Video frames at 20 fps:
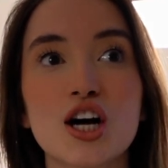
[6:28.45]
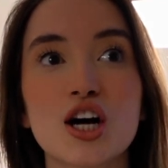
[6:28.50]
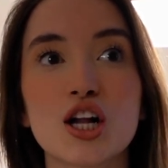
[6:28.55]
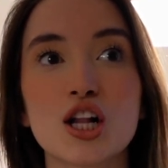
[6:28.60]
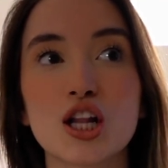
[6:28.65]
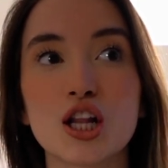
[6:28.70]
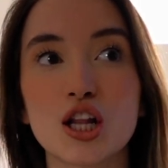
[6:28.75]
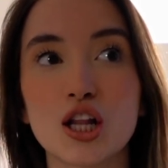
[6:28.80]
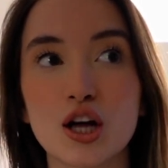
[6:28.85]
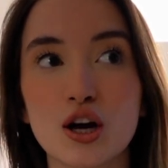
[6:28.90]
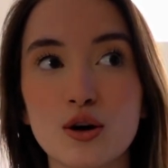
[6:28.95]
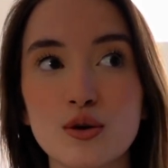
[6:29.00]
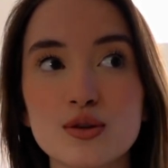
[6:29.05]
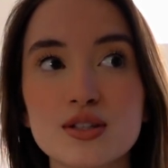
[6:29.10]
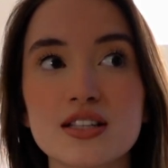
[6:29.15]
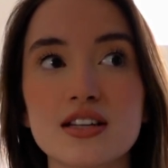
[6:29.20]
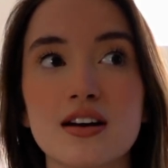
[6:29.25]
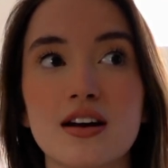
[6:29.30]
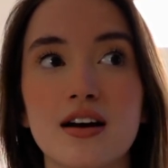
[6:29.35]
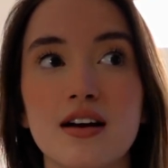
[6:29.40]

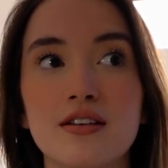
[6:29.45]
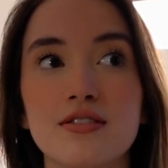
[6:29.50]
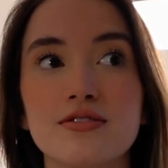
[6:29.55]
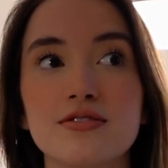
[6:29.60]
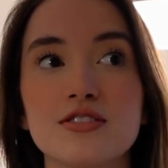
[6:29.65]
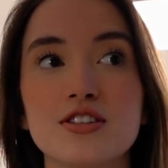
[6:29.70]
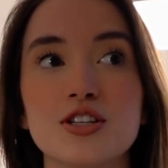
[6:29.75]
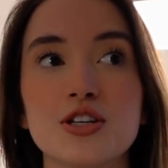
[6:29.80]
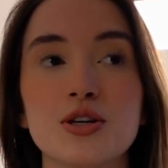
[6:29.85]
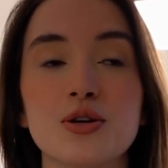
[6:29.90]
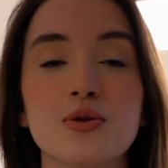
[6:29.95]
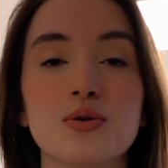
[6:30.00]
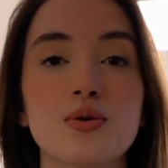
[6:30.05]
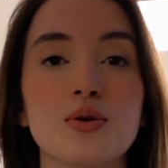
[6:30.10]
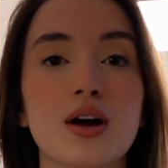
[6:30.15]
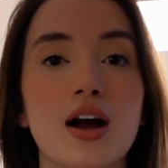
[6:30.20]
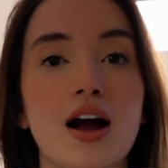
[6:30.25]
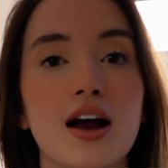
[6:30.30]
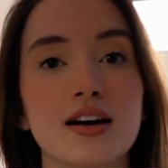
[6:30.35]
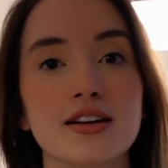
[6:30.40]
close enough
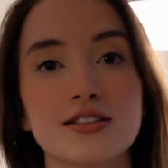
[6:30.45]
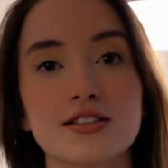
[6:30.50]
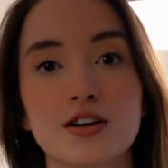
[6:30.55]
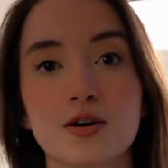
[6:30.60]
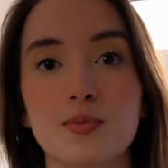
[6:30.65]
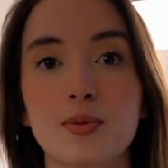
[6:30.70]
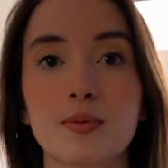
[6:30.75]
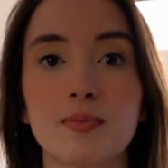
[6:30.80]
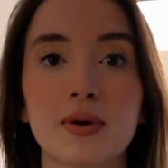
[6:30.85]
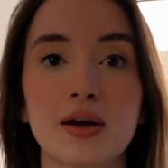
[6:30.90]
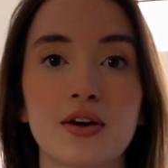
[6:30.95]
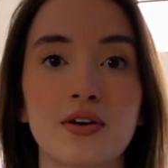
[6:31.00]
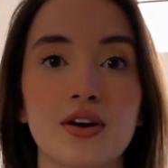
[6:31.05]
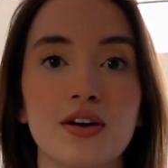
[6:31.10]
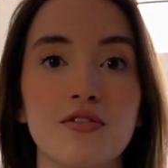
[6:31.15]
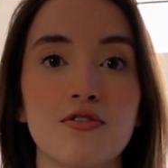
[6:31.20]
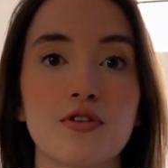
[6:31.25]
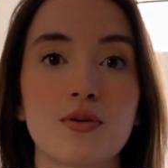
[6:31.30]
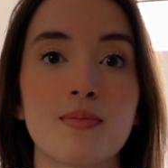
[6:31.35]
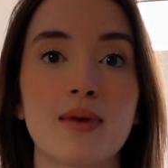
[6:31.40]
to kind of start
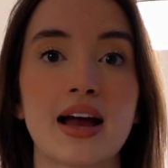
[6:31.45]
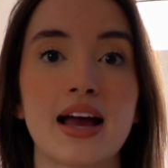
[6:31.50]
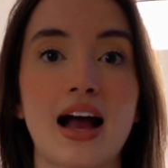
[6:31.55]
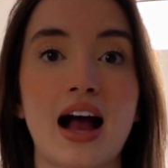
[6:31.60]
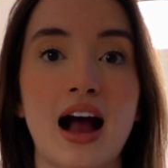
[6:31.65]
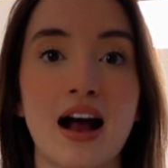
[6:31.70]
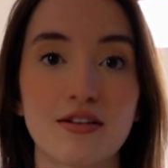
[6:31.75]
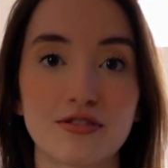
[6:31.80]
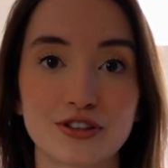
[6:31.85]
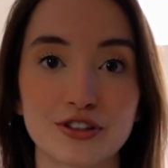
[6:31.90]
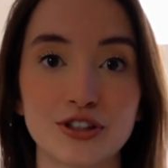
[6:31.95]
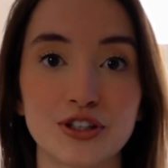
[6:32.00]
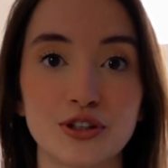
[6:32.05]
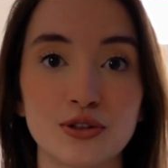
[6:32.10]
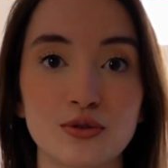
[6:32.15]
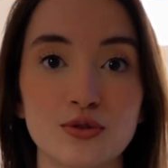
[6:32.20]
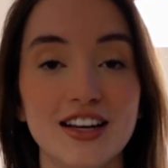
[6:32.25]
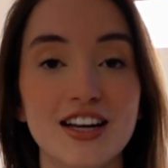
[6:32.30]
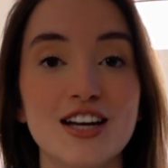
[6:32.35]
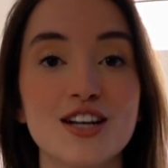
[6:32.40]
preparing for my
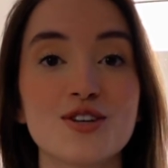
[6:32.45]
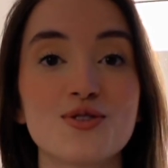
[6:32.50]
afternoon